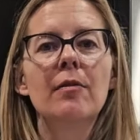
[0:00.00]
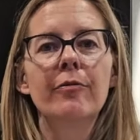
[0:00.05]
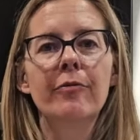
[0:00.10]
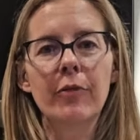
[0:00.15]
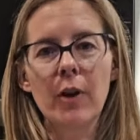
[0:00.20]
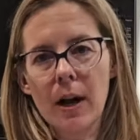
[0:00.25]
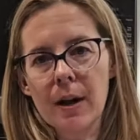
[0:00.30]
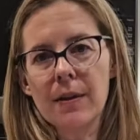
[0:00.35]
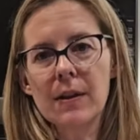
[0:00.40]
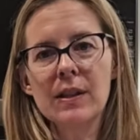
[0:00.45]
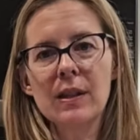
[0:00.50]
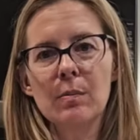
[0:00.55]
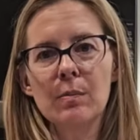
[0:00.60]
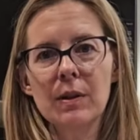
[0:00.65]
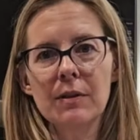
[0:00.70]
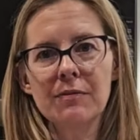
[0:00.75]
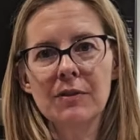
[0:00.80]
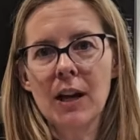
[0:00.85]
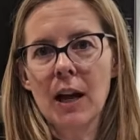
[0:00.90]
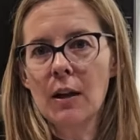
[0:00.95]
try this in
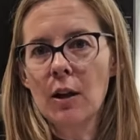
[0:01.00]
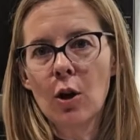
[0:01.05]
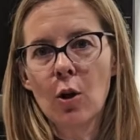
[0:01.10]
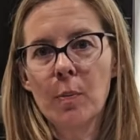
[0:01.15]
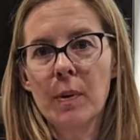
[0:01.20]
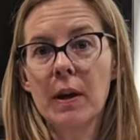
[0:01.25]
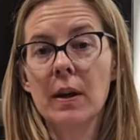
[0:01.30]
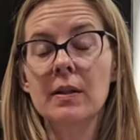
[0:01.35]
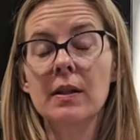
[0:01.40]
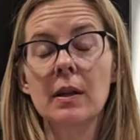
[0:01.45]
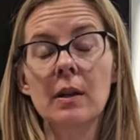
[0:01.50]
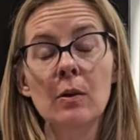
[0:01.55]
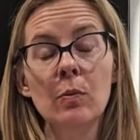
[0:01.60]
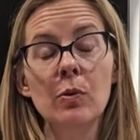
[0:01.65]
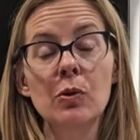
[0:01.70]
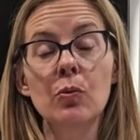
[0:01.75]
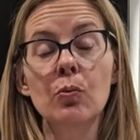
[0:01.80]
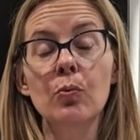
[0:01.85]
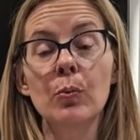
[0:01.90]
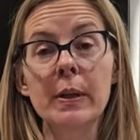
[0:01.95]
beef tallow because it
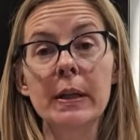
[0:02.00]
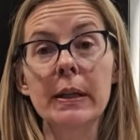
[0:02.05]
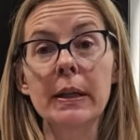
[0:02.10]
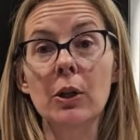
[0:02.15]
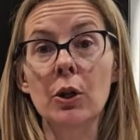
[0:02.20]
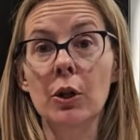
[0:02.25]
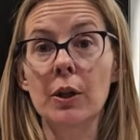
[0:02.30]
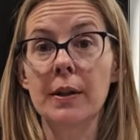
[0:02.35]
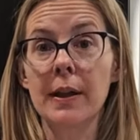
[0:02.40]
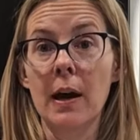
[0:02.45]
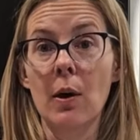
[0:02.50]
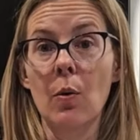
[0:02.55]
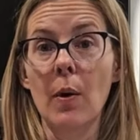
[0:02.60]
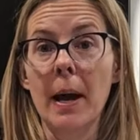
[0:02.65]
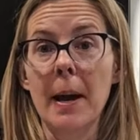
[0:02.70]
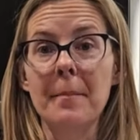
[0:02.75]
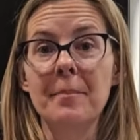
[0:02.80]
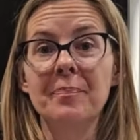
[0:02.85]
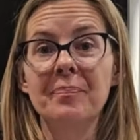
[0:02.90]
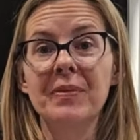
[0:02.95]
was really good that
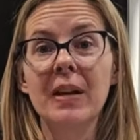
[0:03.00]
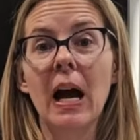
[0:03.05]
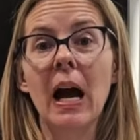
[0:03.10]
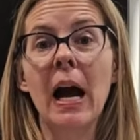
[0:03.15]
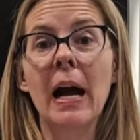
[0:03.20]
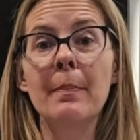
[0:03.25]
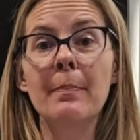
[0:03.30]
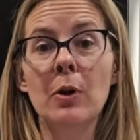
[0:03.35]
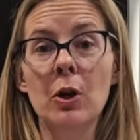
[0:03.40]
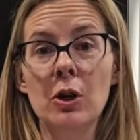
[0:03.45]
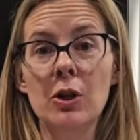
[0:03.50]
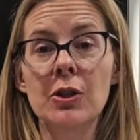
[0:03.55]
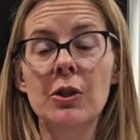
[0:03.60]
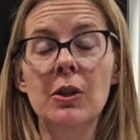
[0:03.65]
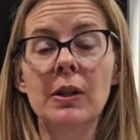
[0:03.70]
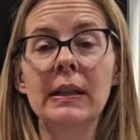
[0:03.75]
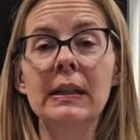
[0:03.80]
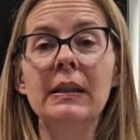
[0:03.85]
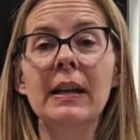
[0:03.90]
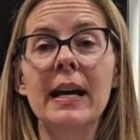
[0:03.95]
way. I
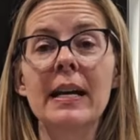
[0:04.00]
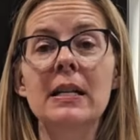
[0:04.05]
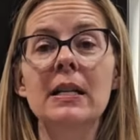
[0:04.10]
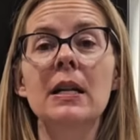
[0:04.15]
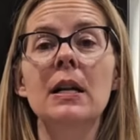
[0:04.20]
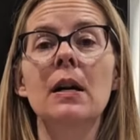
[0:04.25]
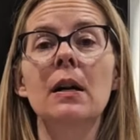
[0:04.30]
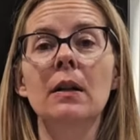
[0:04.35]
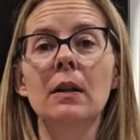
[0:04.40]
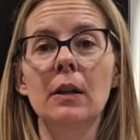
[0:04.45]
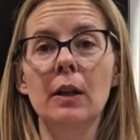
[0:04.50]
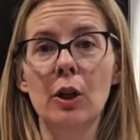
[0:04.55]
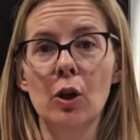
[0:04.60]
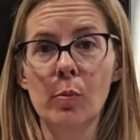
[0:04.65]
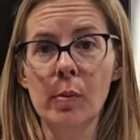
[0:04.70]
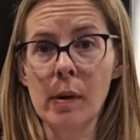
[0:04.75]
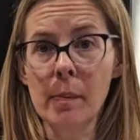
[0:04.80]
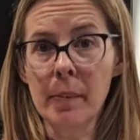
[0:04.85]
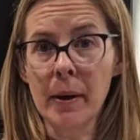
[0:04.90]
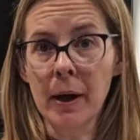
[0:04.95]
personally liked it a little
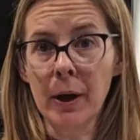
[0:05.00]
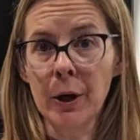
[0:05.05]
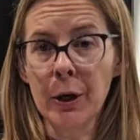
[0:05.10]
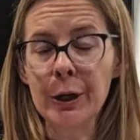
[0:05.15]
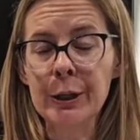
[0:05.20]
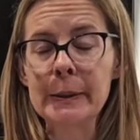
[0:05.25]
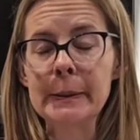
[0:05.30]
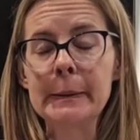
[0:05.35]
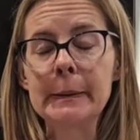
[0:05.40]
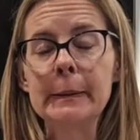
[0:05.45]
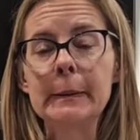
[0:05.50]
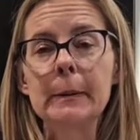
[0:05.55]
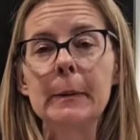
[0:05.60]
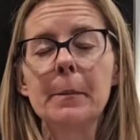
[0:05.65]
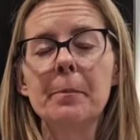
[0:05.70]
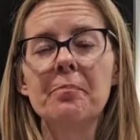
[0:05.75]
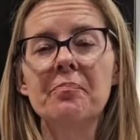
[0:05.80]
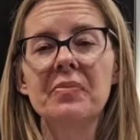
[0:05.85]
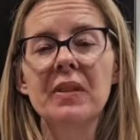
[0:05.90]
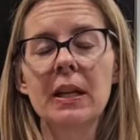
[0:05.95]
bit better
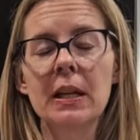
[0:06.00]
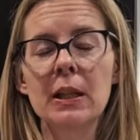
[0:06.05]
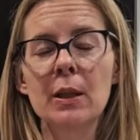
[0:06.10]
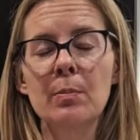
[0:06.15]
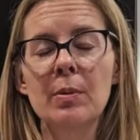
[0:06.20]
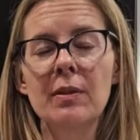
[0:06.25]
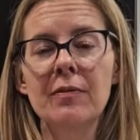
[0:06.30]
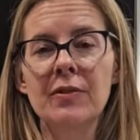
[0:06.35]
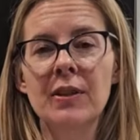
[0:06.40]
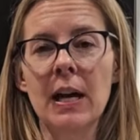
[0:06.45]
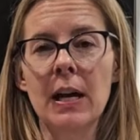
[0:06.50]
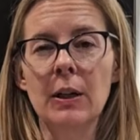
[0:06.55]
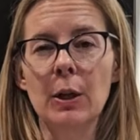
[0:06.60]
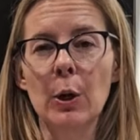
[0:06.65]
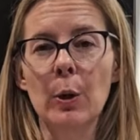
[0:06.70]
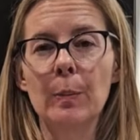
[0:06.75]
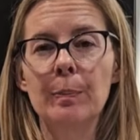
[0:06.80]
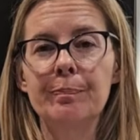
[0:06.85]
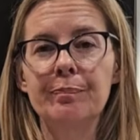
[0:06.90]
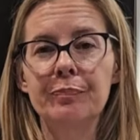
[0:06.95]
in the beef
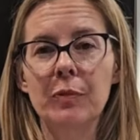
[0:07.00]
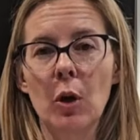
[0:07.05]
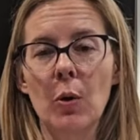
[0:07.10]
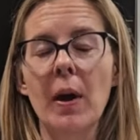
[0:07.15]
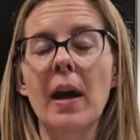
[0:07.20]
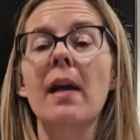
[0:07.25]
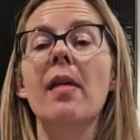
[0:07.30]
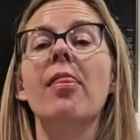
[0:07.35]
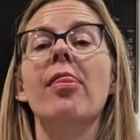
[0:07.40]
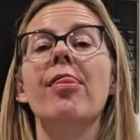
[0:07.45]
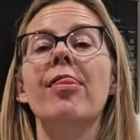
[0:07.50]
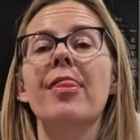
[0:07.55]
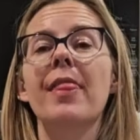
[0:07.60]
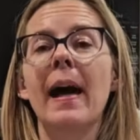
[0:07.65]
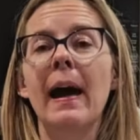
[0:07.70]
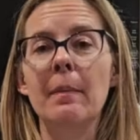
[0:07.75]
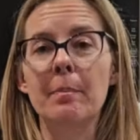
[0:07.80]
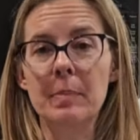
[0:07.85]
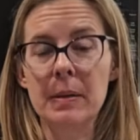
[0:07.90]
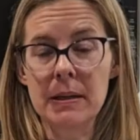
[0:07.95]
tallow. Okay,
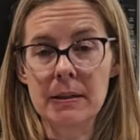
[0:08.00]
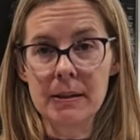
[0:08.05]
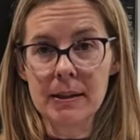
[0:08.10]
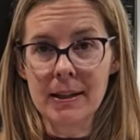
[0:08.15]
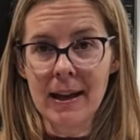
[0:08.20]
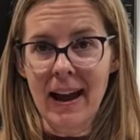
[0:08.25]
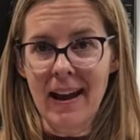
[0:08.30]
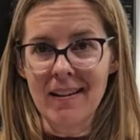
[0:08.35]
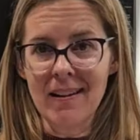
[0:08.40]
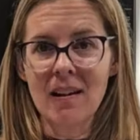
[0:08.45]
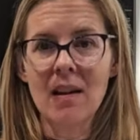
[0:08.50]
that being said,